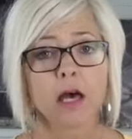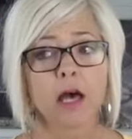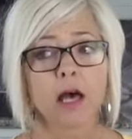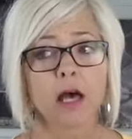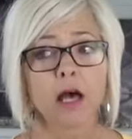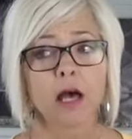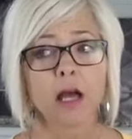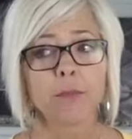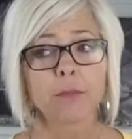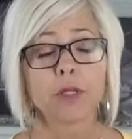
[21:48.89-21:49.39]

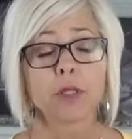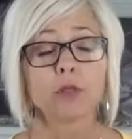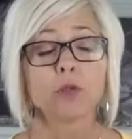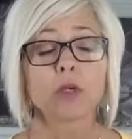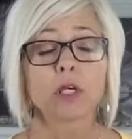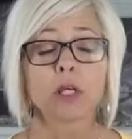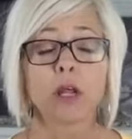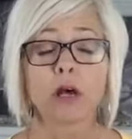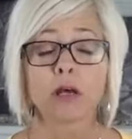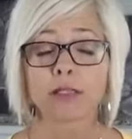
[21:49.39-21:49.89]
You
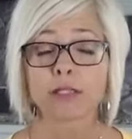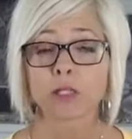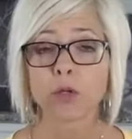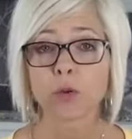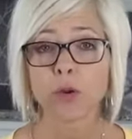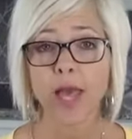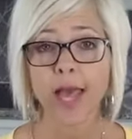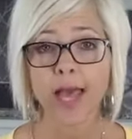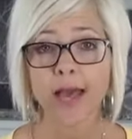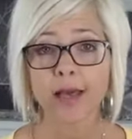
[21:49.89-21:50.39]
can
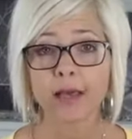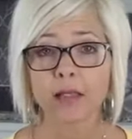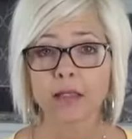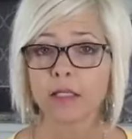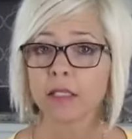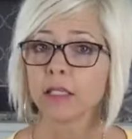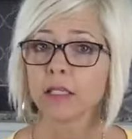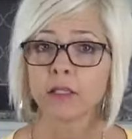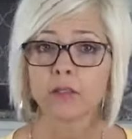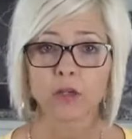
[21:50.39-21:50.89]
also add
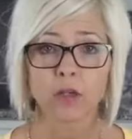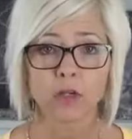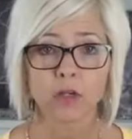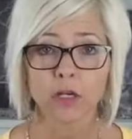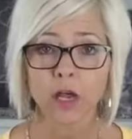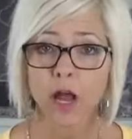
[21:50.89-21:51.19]
either